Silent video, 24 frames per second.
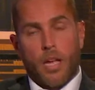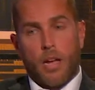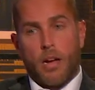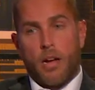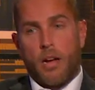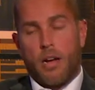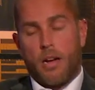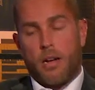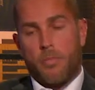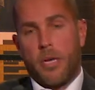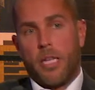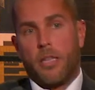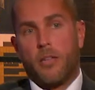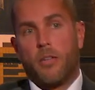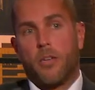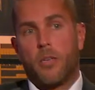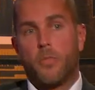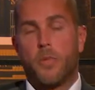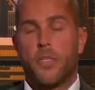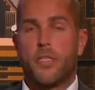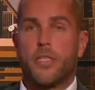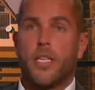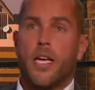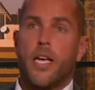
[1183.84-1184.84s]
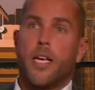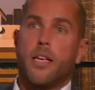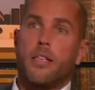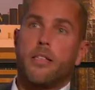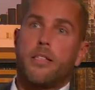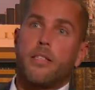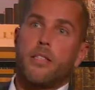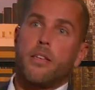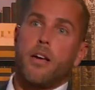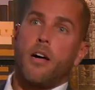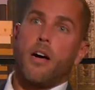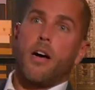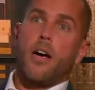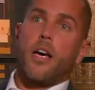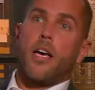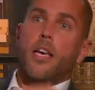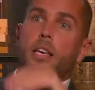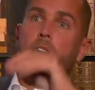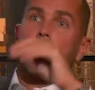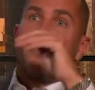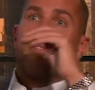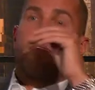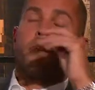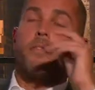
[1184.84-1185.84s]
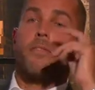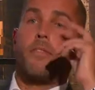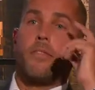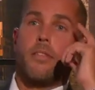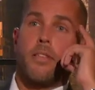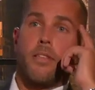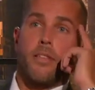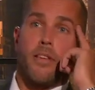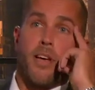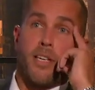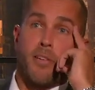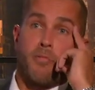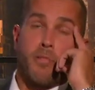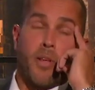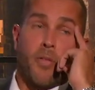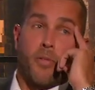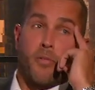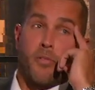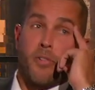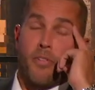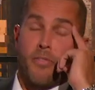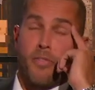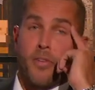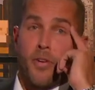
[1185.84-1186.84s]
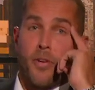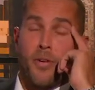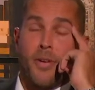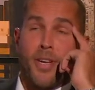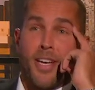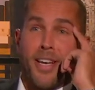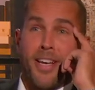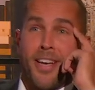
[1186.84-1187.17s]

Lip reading: Oh, I made a lot of mistakes. I can run through a few.